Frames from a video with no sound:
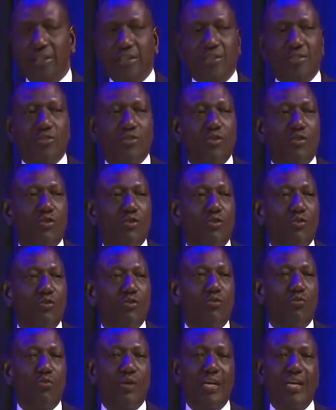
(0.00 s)

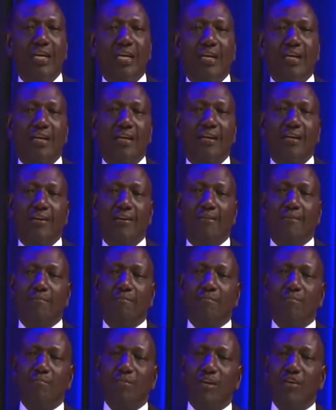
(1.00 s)
So we are
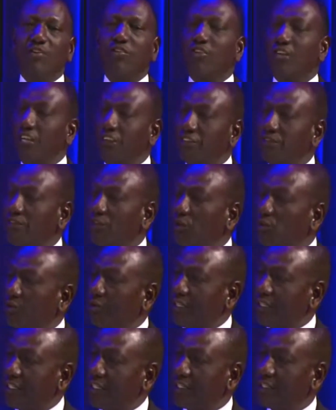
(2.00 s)
looking
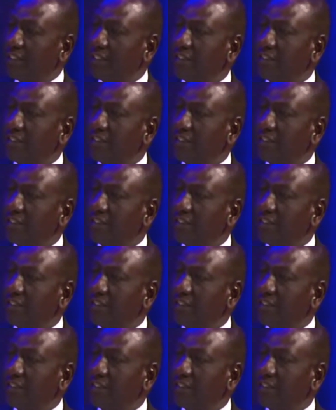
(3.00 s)
forward